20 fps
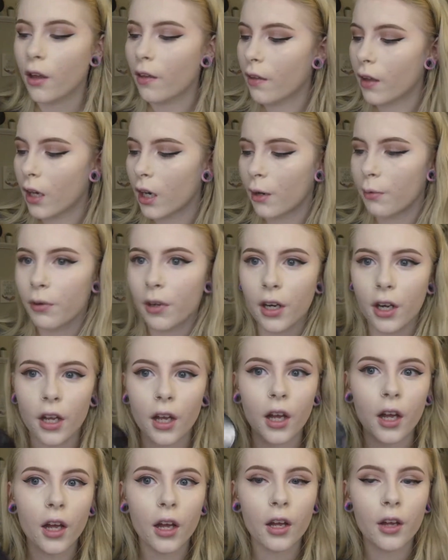And then I'm
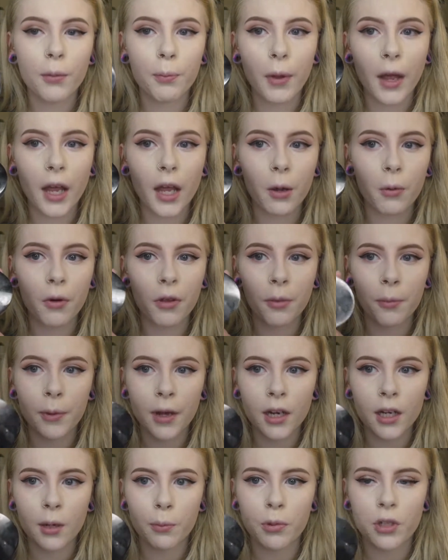gonna bake with
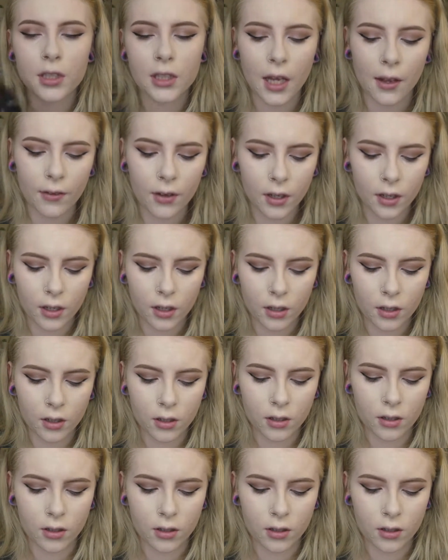my number 7.